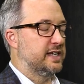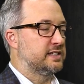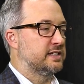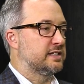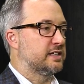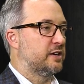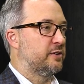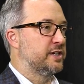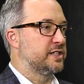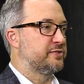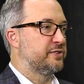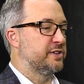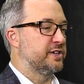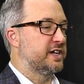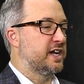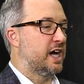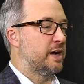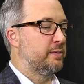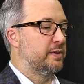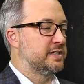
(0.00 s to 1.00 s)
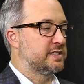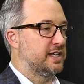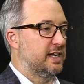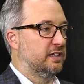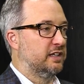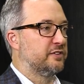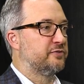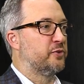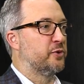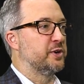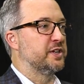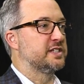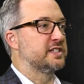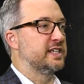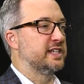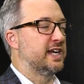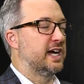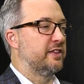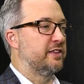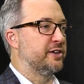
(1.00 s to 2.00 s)
thanks as always for your comments, and I look forward to
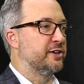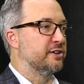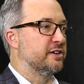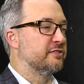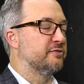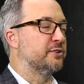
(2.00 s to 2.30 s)
seeing how the year